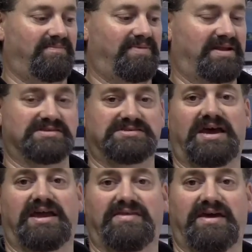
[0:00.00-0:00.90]
in
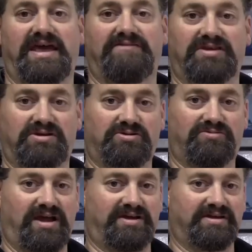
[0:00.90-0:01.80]
saying that, having a good
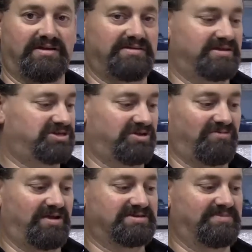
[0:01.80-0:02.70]
router that you can
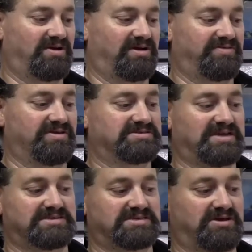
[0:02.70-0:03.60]
run something like this,
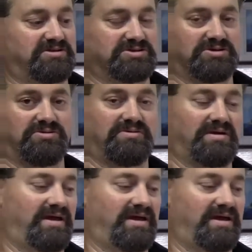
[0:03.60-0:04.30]
that's going to do